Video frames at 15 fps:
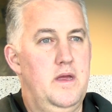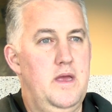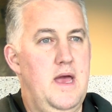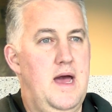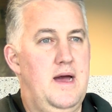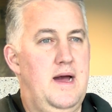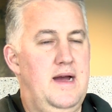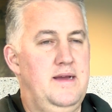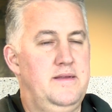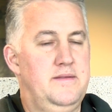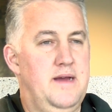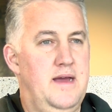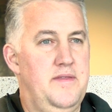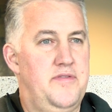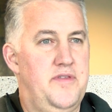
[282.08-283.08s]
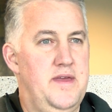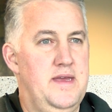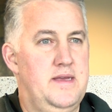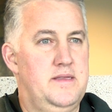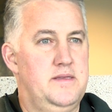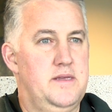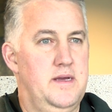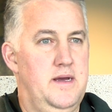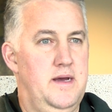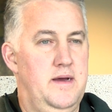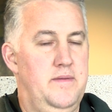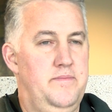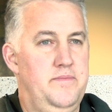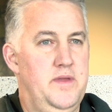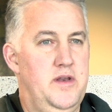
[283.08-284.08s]
Yeah, I think
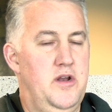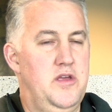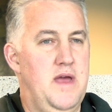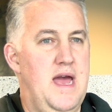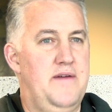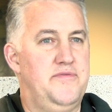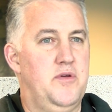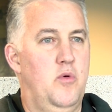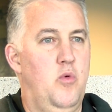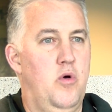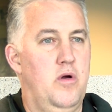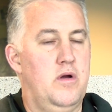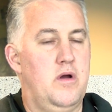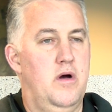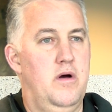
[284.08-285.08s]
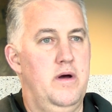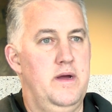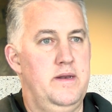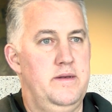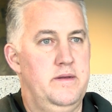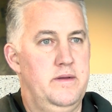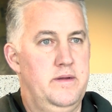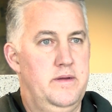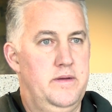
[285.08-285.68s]
you have to work on